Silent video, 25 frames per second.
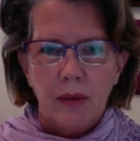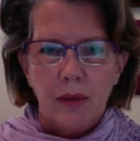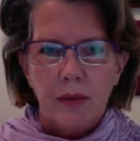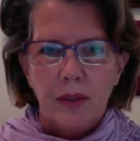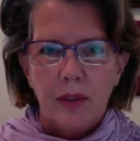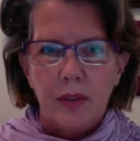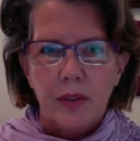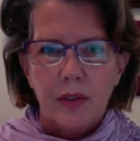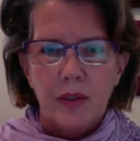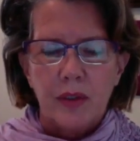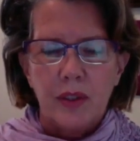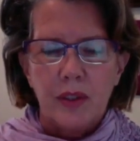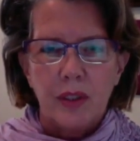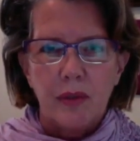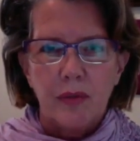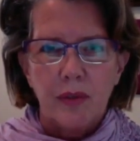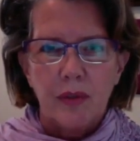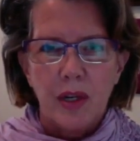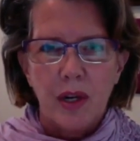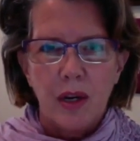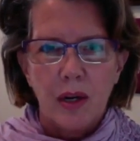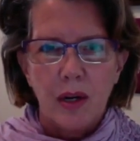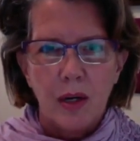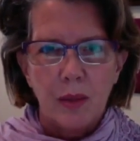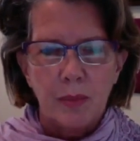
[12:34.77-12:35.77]
Feel yourself
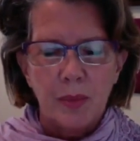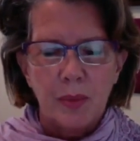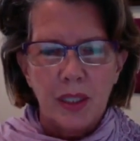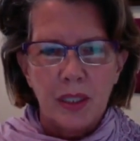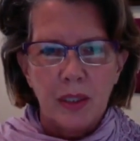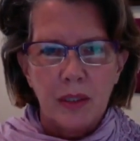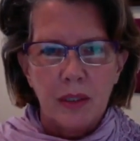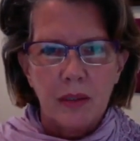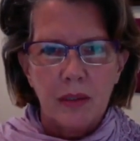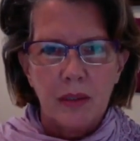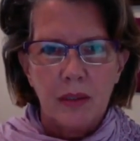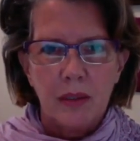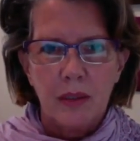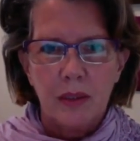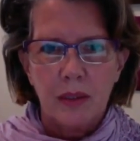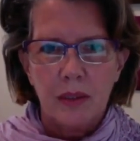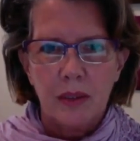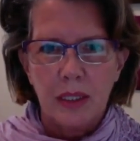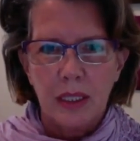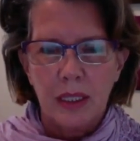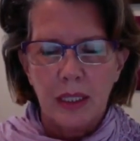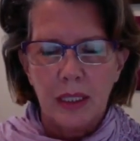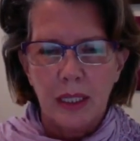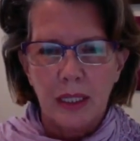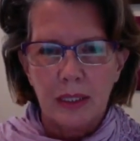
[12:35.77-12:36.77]
calming,
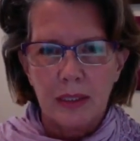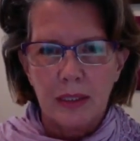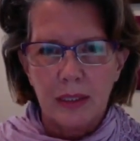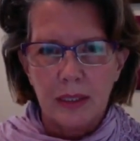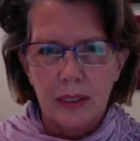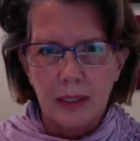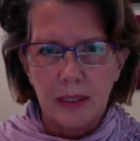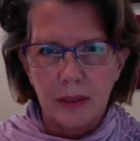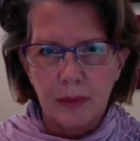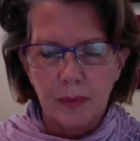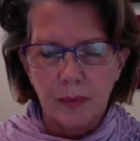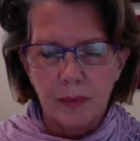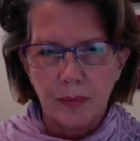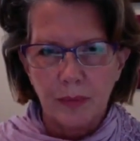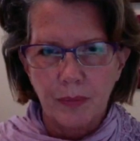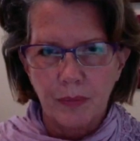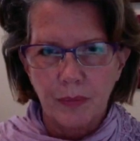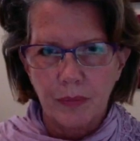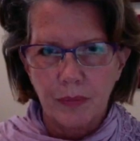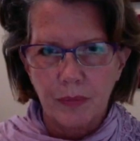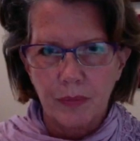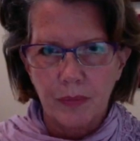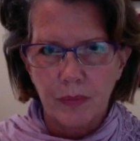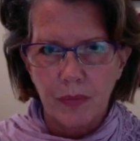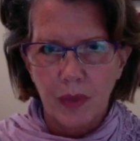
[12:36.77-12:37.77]
connecting,
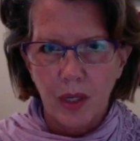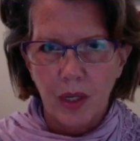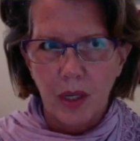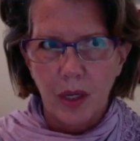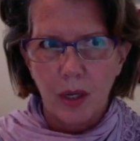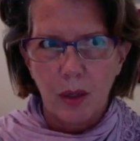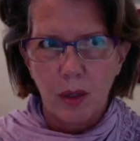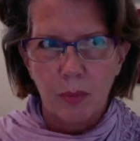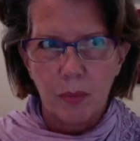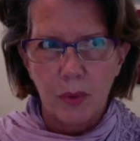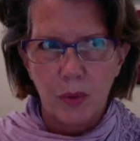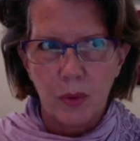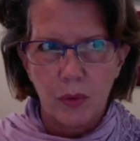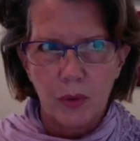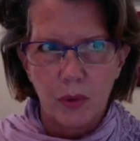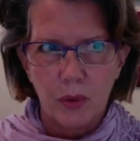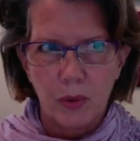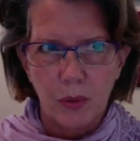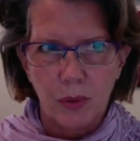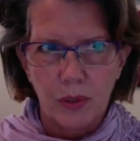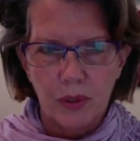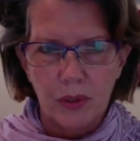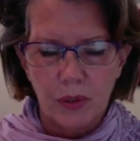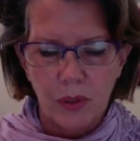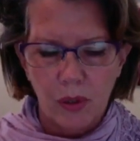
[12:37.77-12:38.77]
utmost
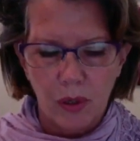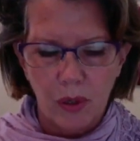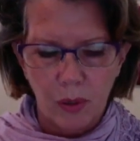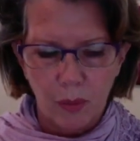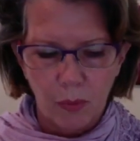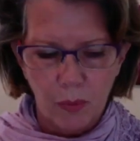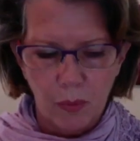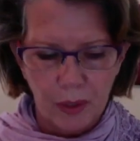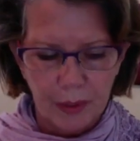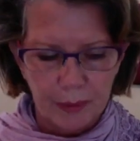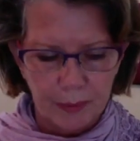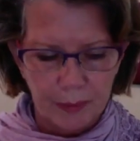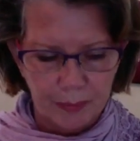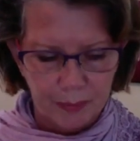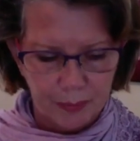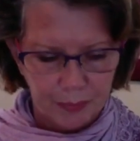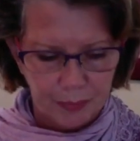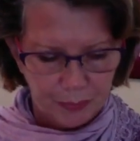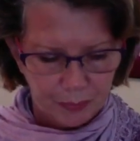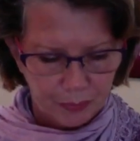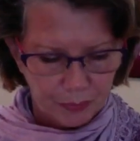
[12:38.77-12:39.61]
source, heart 1.